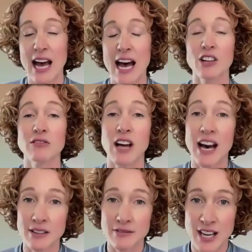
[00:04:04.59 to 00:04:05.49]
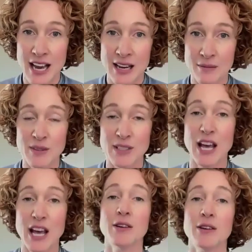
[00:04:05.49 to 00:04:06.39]
A lot of times,
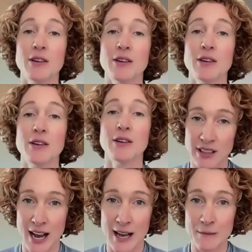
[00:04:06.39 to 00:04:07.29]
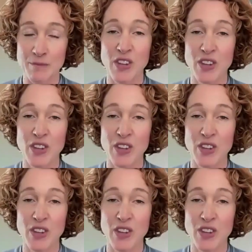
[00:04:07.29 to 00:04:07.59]
more often than not,